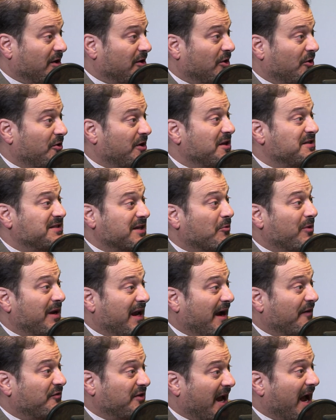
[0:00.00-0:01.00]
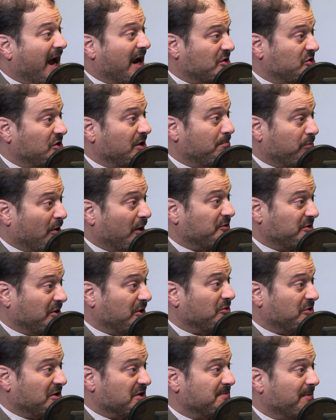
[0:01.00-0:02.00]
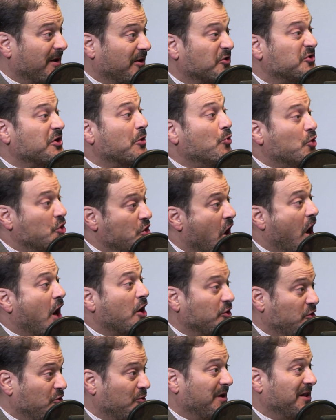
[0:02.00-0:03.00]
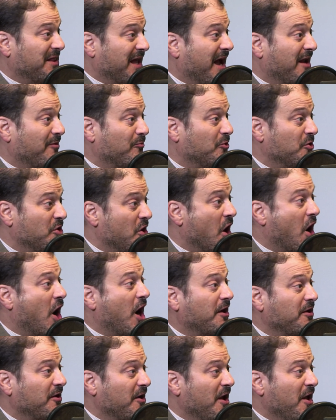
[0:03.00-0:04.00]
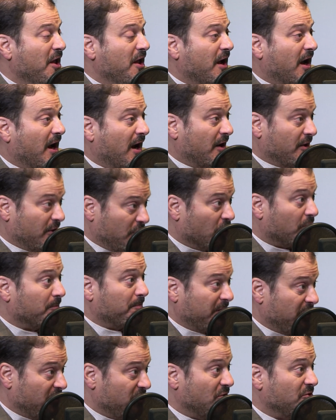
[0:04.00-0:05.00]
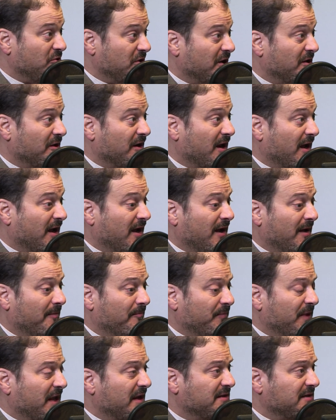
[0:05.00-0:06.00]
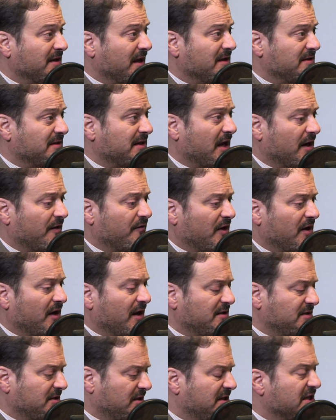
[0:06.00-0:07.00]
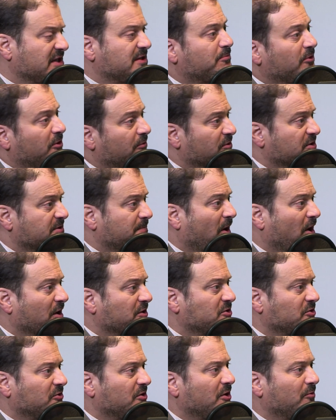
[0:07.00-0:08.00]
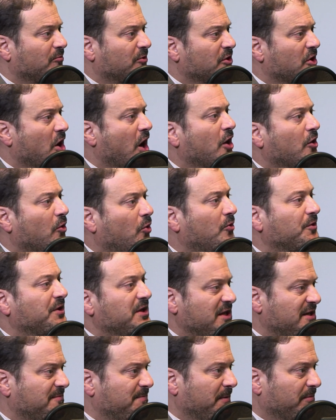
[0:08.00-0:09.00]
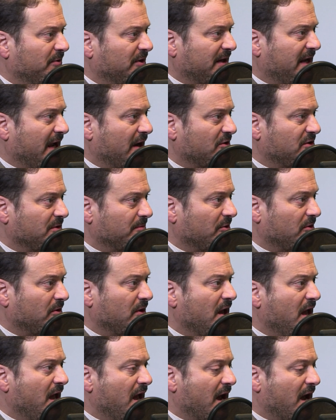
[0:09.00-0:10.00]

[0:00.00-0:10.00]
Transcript: can learn is that we have to actually prosecute the smugglers, and we're not doing that. We're not. The European Union is kind of it's a disparate response. We're not holding these people accountable.